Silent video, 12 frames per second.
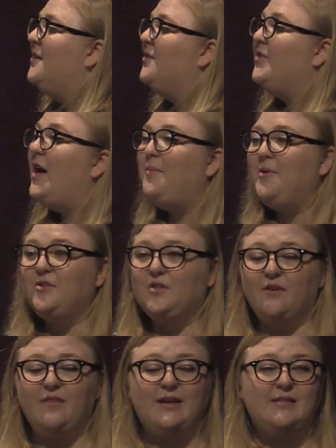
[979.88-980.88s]
For Up Your
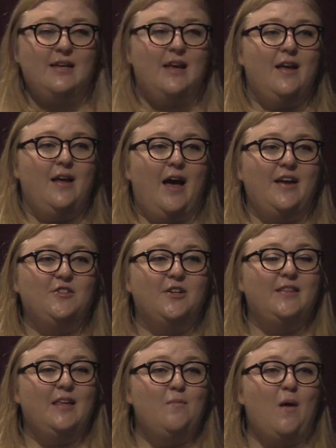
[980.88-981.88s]
Service, I
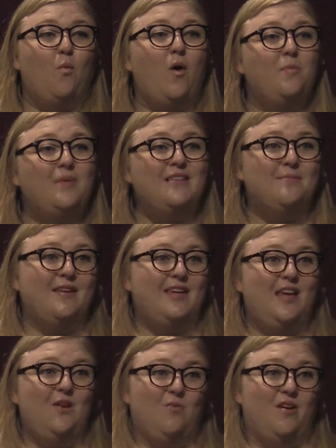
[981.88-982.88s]
started thinking about what would be some of the
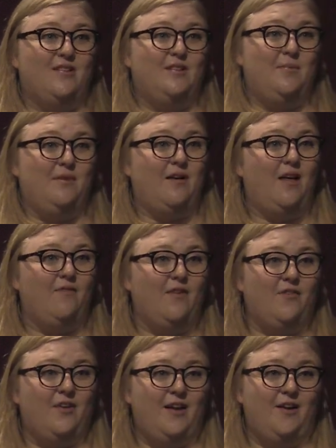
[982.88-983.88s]
keywords that would be
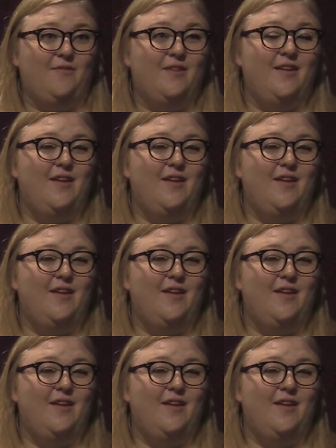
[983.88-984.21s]
relevant for you.